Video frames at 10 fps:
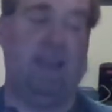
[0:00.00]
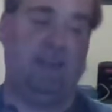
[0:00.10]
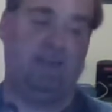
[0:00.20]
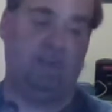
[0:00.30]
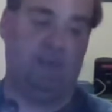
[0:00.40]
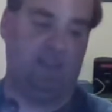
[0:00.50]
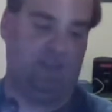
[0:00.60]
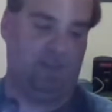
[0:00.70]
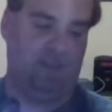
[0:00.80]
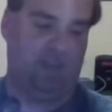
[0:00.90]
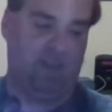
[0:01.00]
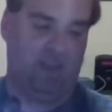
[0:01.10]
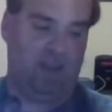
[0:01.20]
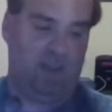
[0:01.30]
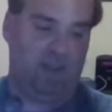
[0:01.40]
this for their
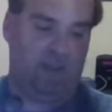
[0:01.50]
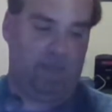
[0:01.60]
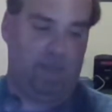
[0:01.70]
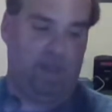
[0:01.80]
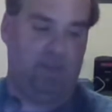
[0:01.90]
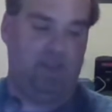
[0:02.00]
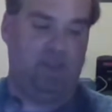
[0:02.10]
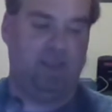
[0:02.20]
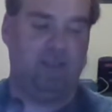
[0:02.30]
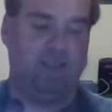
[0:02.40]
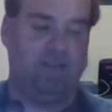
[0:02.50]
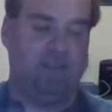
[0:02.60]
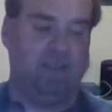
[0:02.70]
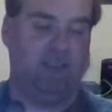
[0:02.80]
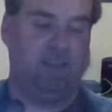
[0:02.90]
Monday night
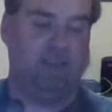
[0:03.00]
audience?